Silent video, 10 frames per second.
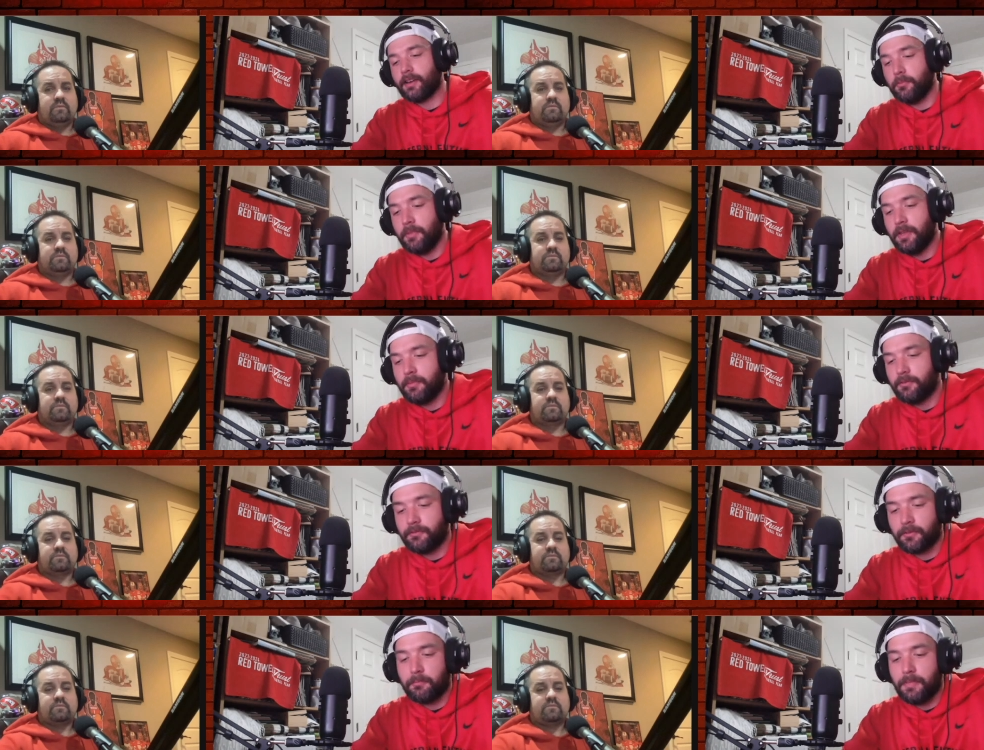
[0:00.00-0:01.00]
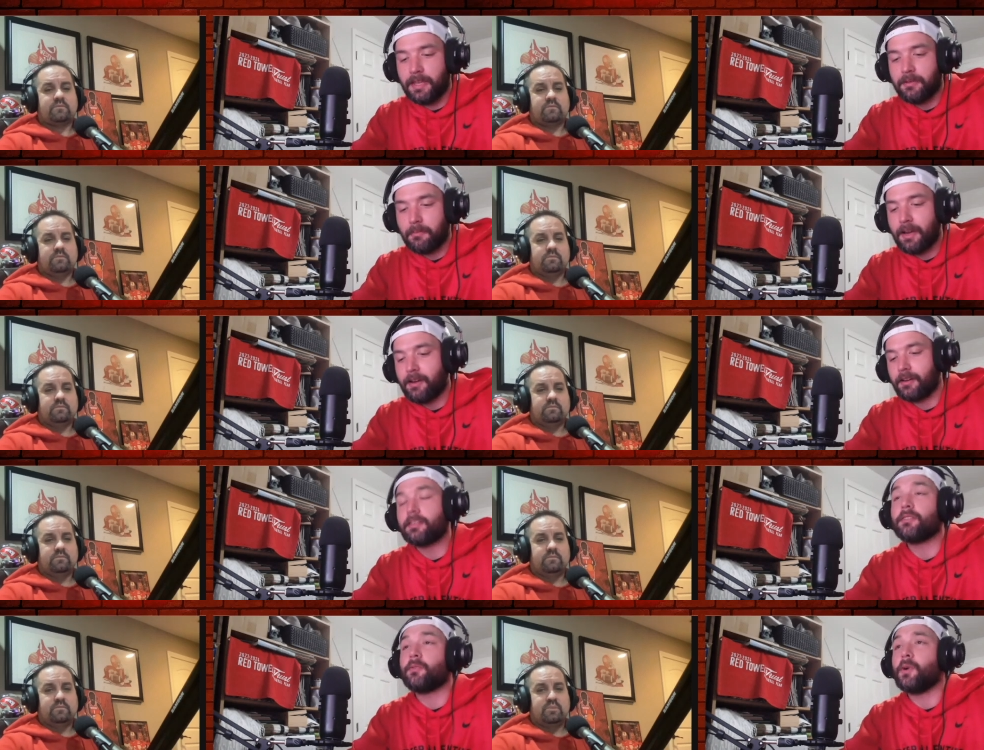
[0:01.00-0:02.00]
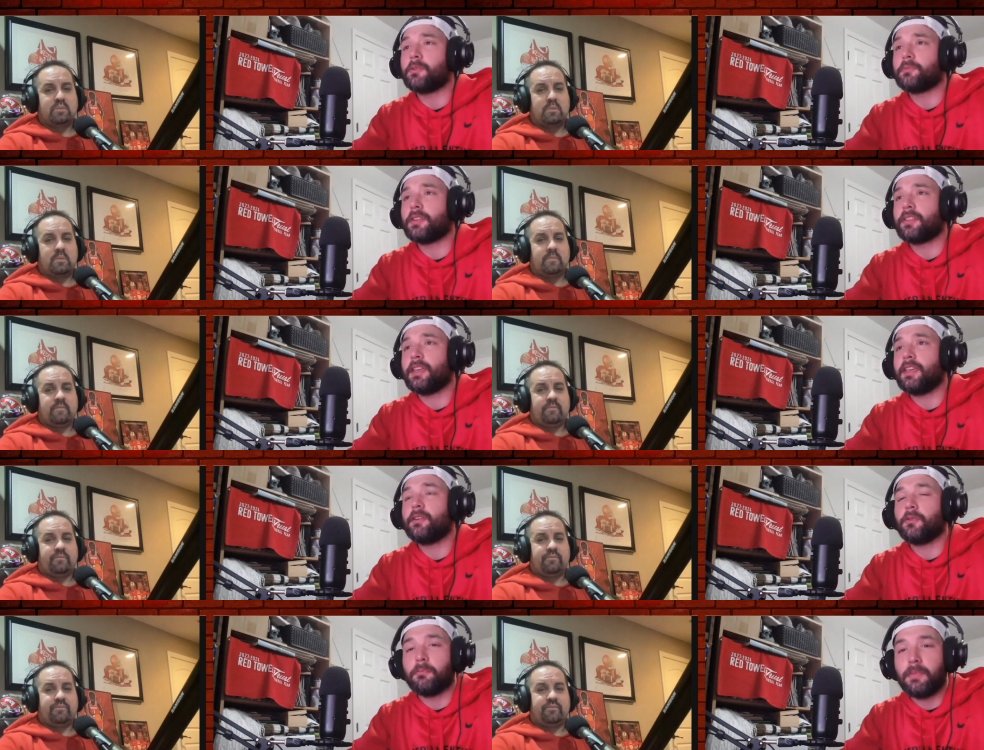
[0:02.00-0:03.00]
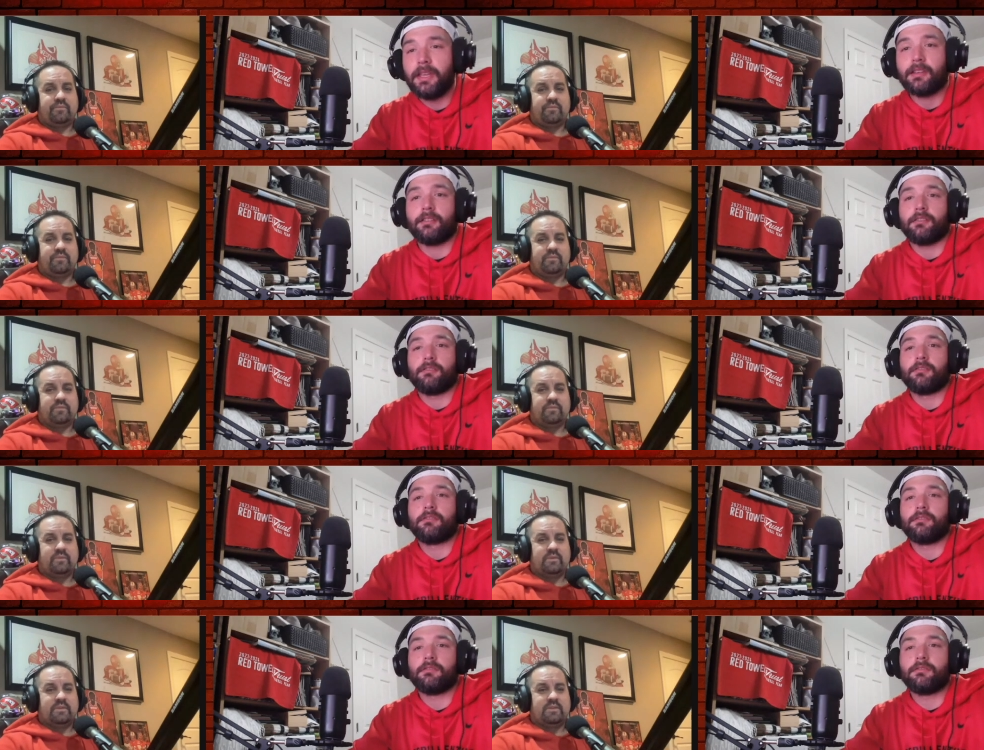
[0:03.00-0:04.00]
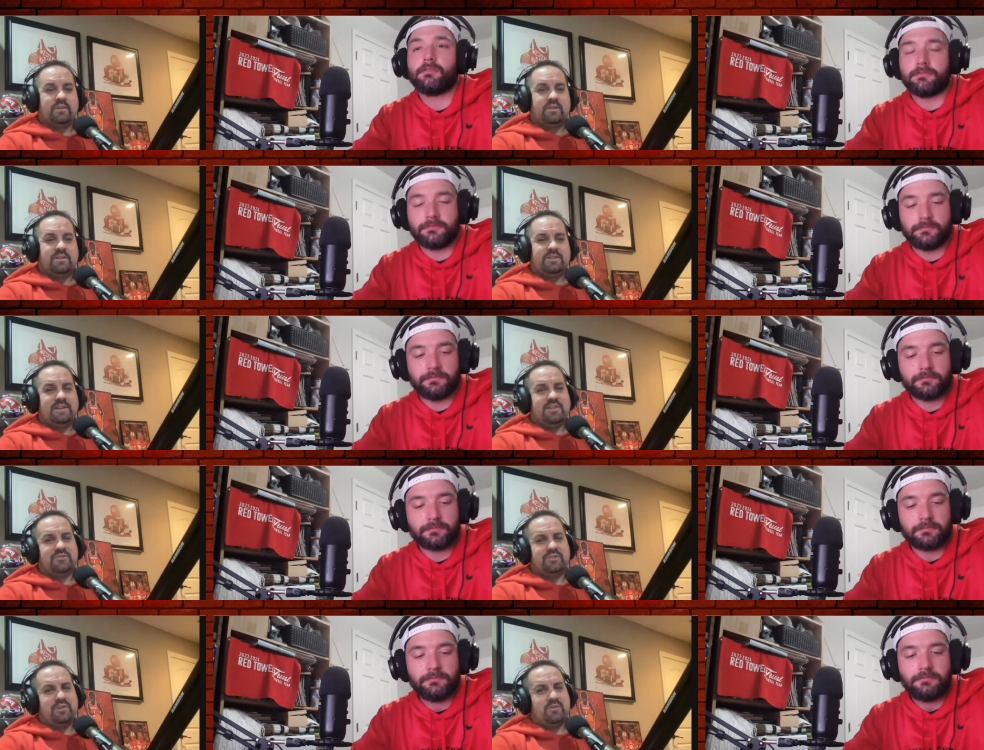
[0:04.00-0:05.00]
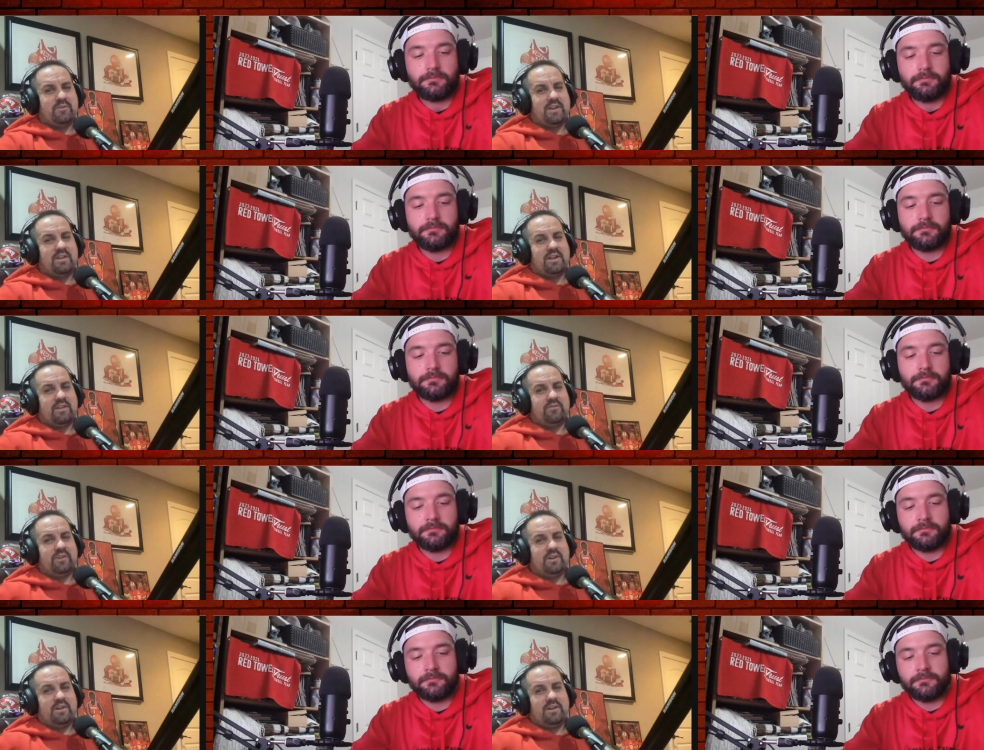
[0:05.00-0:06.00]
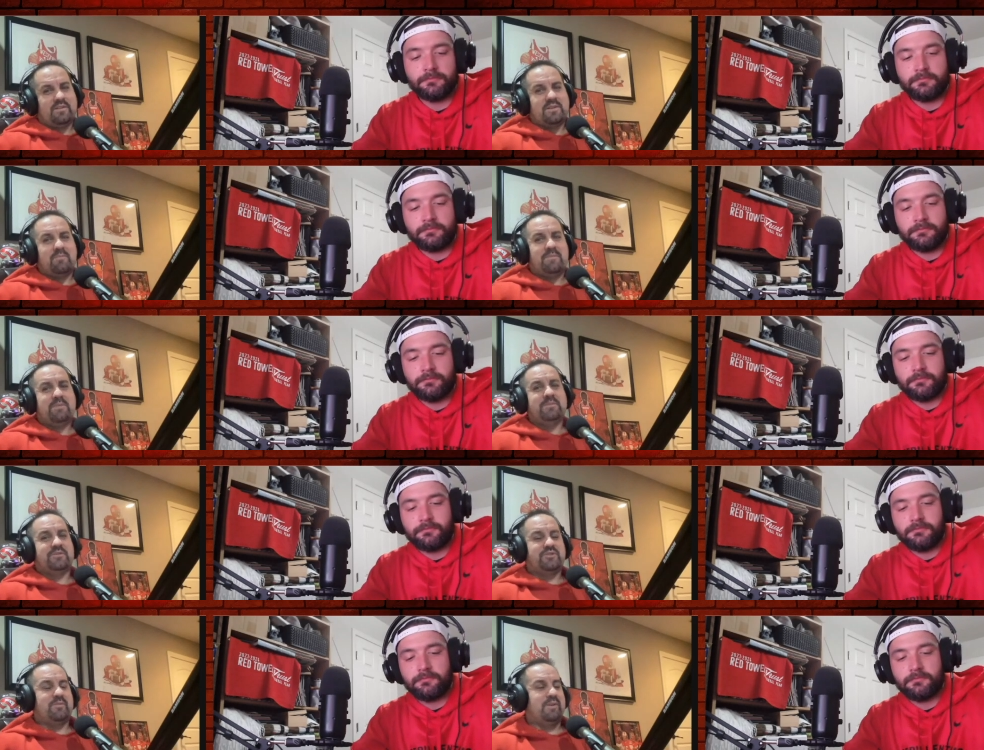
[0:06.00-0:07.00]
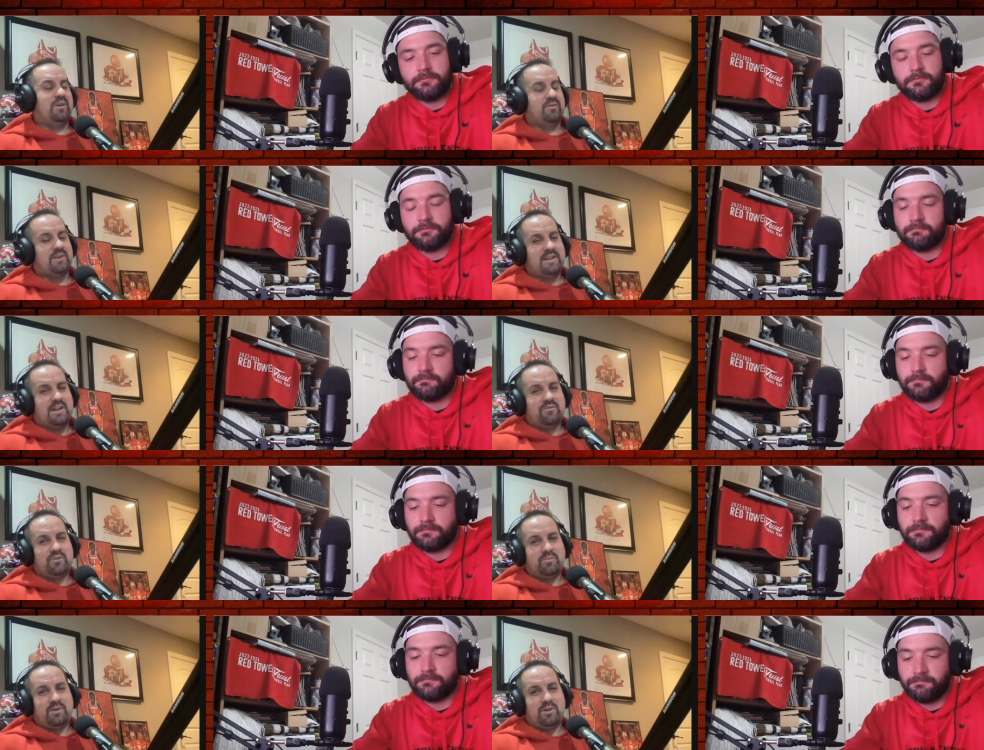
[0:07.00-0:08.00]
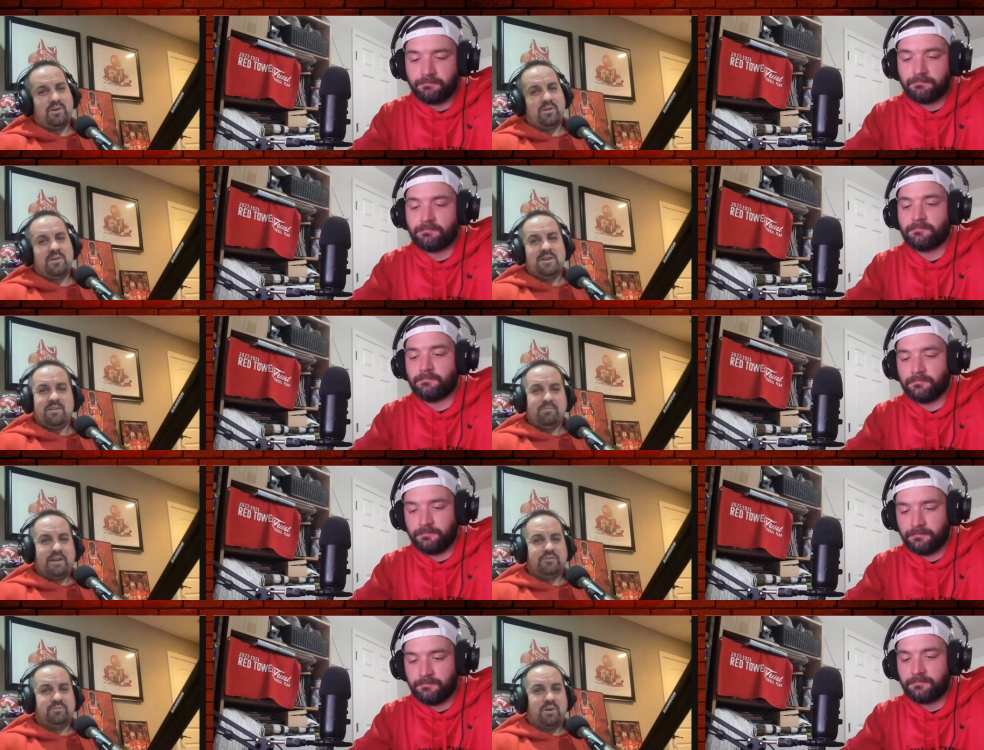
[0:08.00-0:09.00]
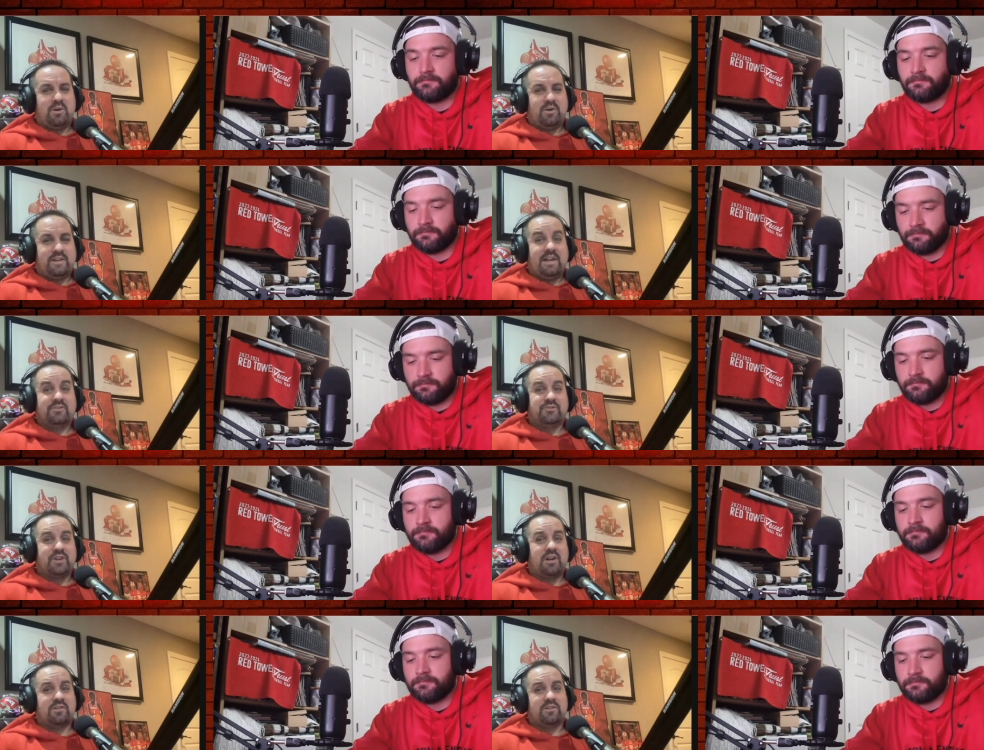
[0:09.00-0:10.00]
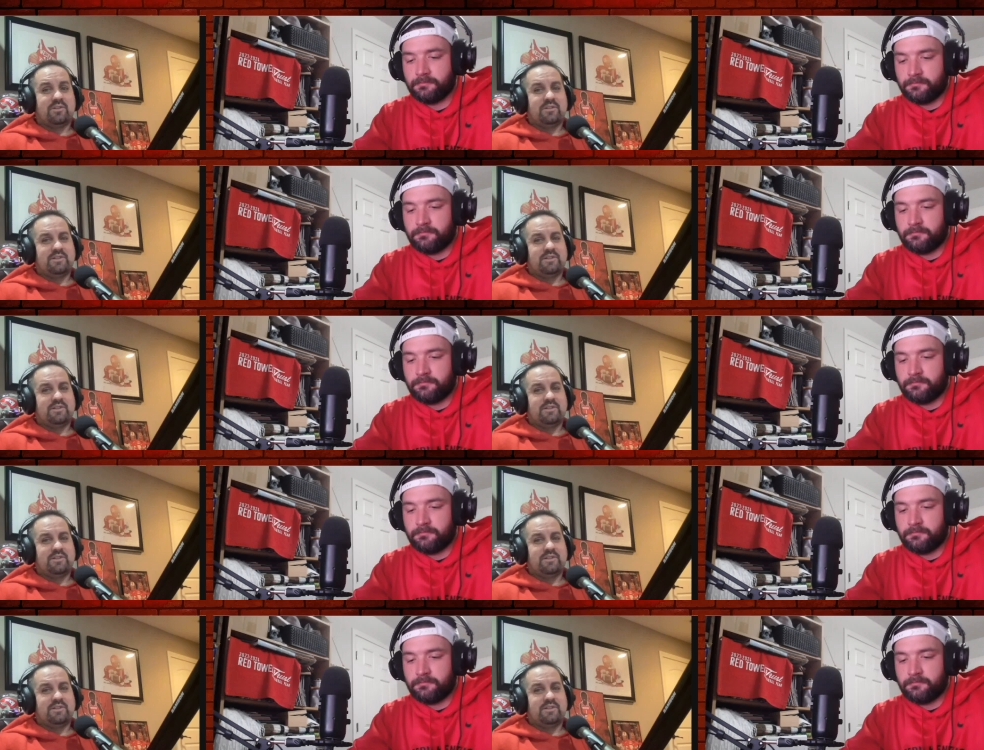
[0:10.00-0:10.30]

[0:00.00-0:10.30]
Speaker 1: commitment from Mia Merritt. Welcome to the Hill, Mia.
Speaker 2: Yeah, seems like we've got a lot of uh, commitments coming on right now. Football, baseball, and now soccer.